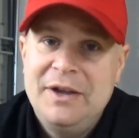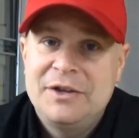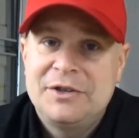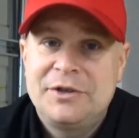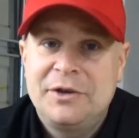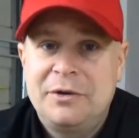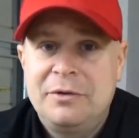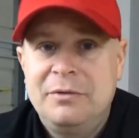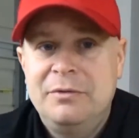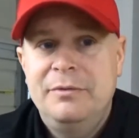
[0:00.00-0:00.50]

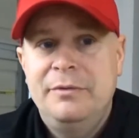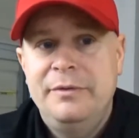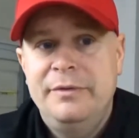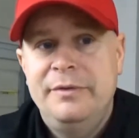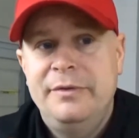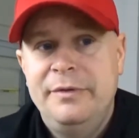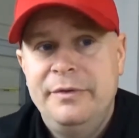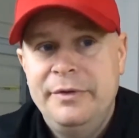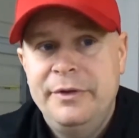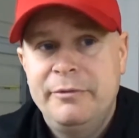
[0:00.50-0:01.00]

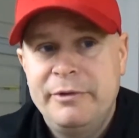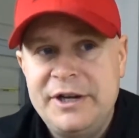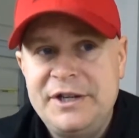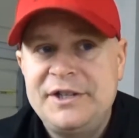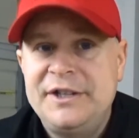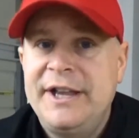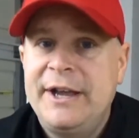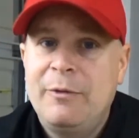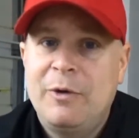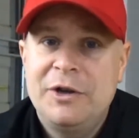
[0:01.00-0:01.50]
So the
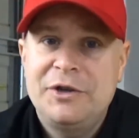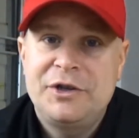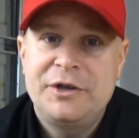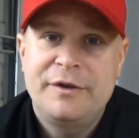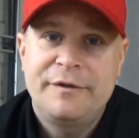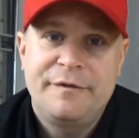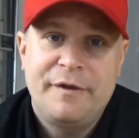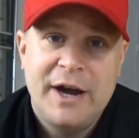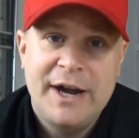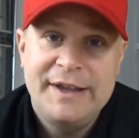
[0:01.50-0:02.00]
reason they want you
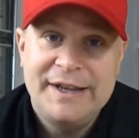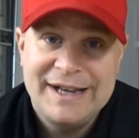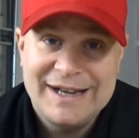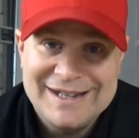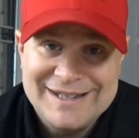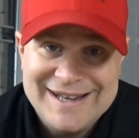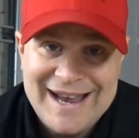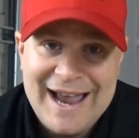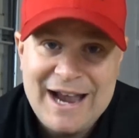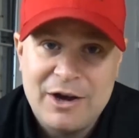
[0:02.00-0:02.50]
to find the
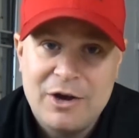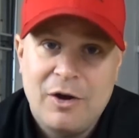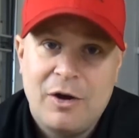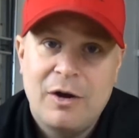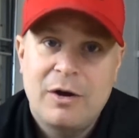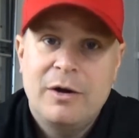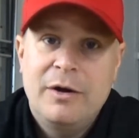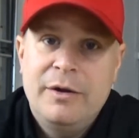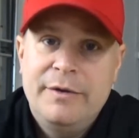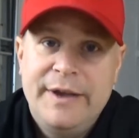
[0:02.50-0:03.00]
exact
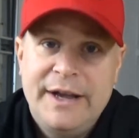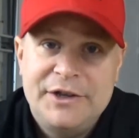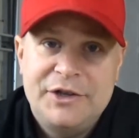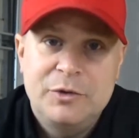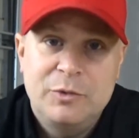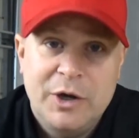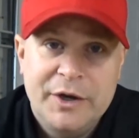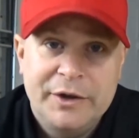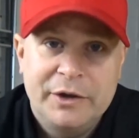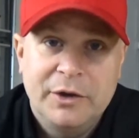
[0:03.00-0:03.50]
car that
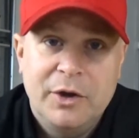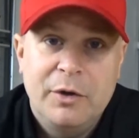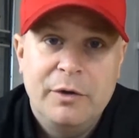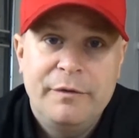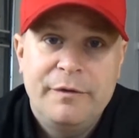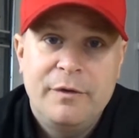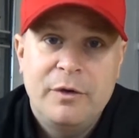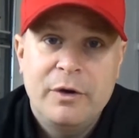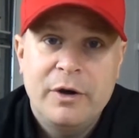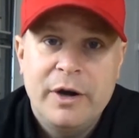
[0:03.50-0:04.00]
you want the
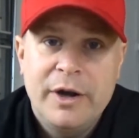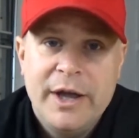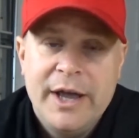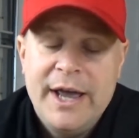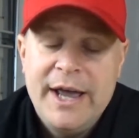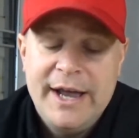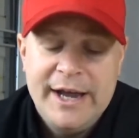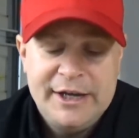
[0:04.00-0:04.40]
loan for